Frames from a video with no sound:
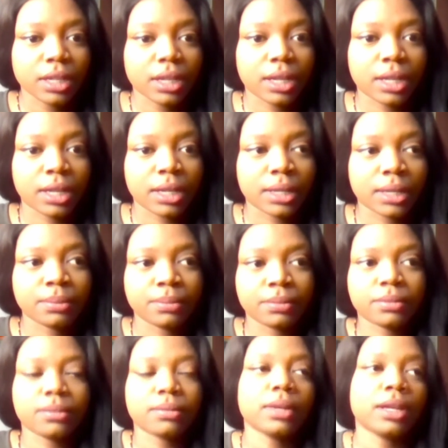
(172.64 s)

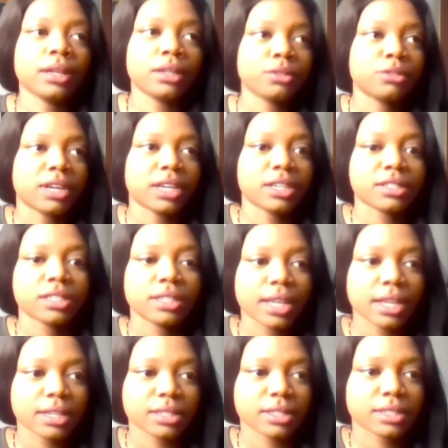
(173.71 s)
I know Ryerson
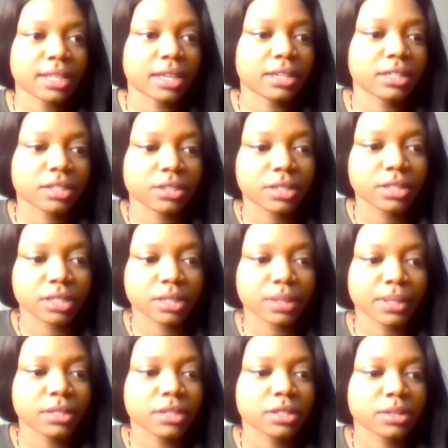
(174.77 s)
has the sanitary
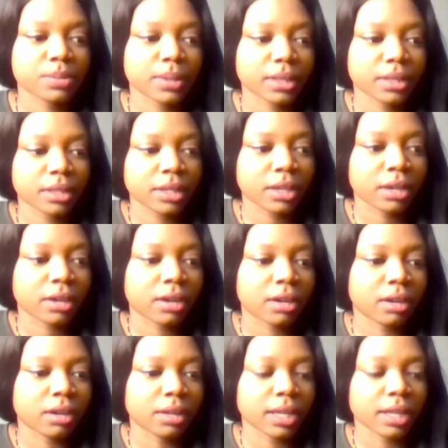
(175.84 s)
dispensers, but they are
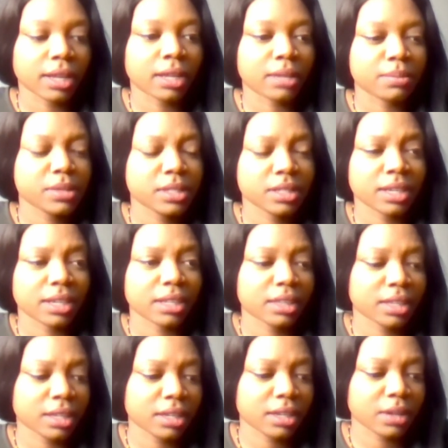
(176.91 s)
all empty. I
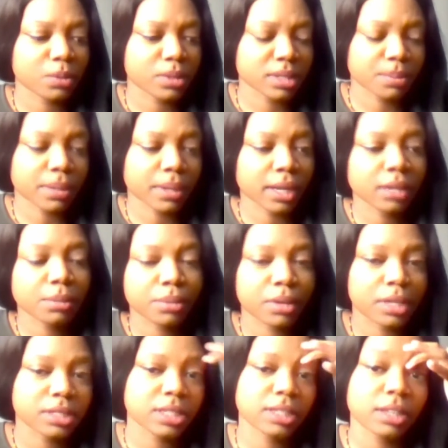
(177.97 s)
think it was a pilot
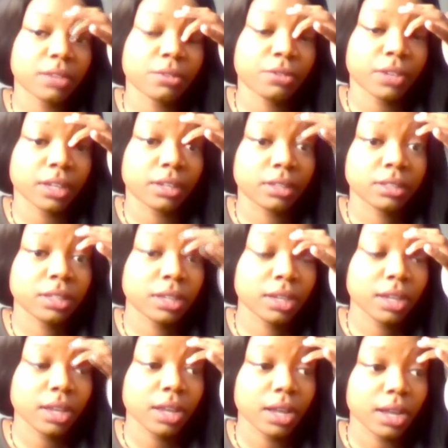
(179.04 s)
project that failed,
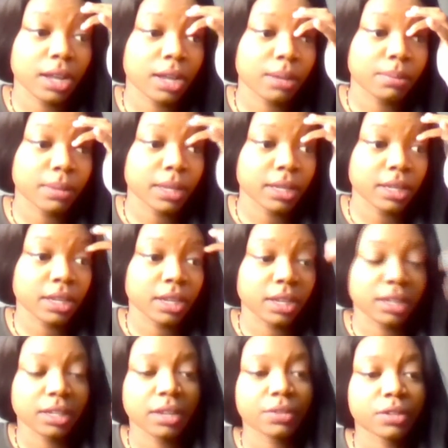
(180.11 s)
and
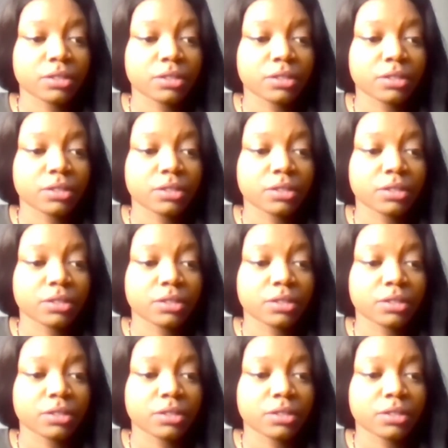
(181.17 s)
they never